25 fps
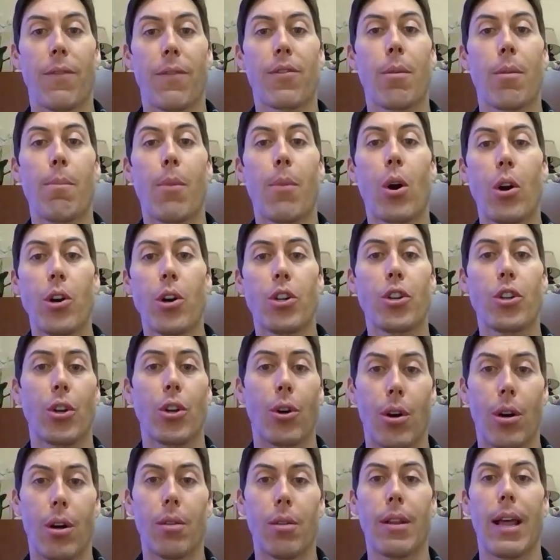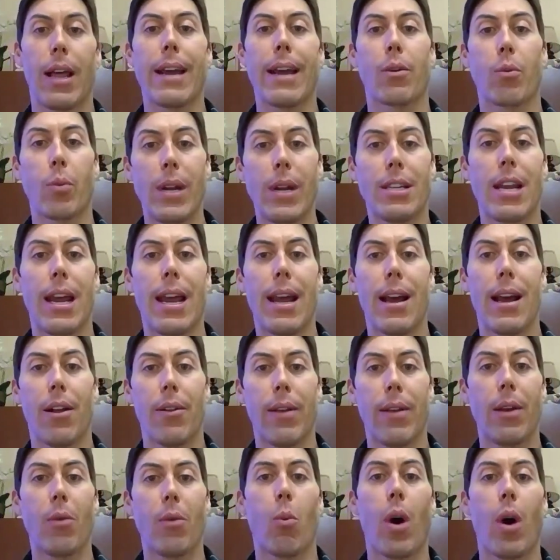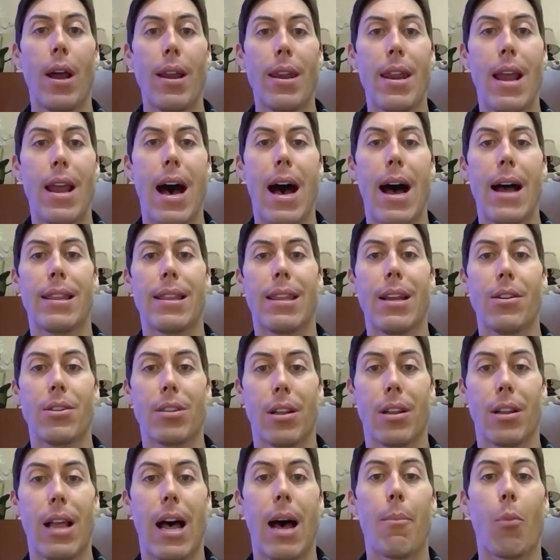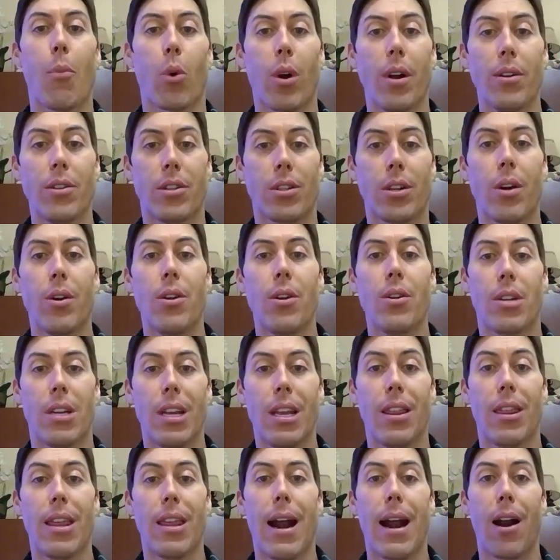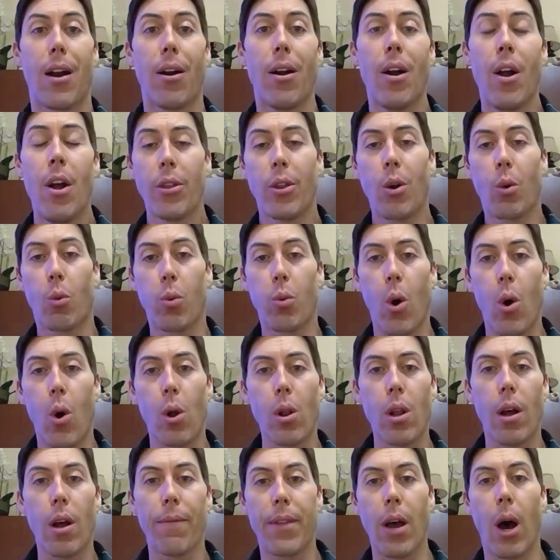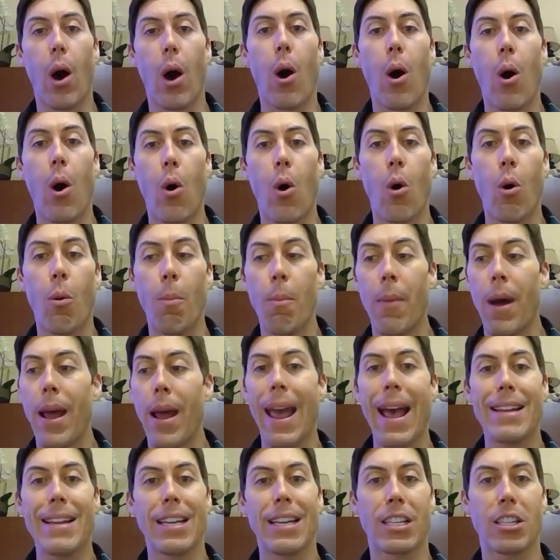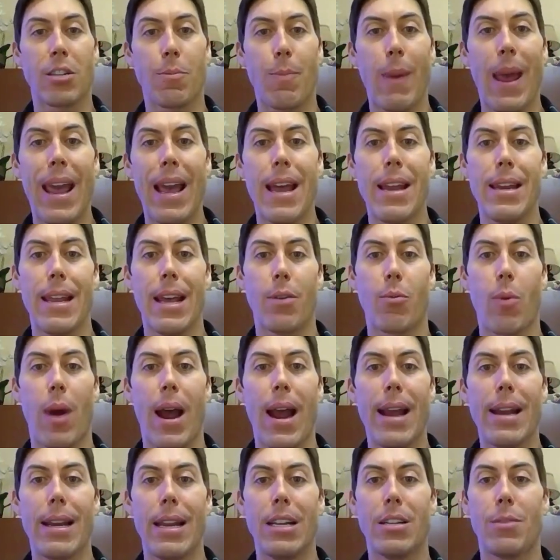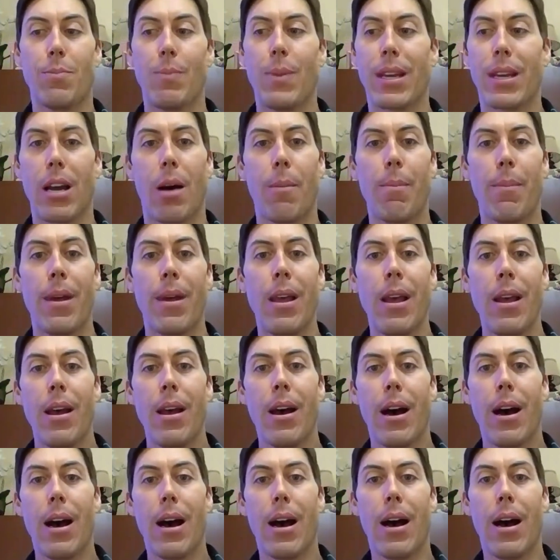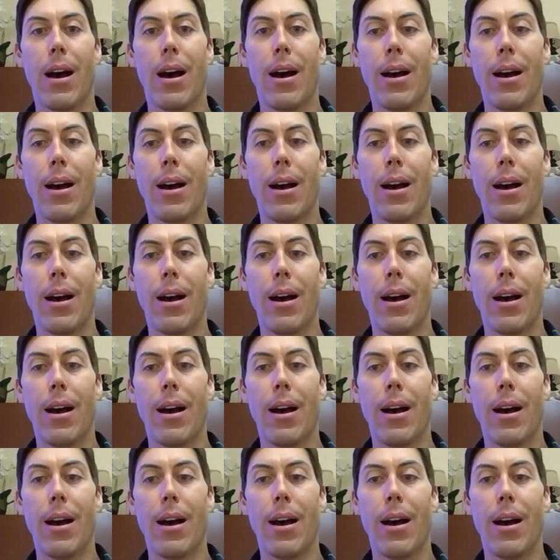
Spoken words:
of commercial like retail and whatnot, there's a lot more uncertainty there. The role of the home has expanded, right? It's become a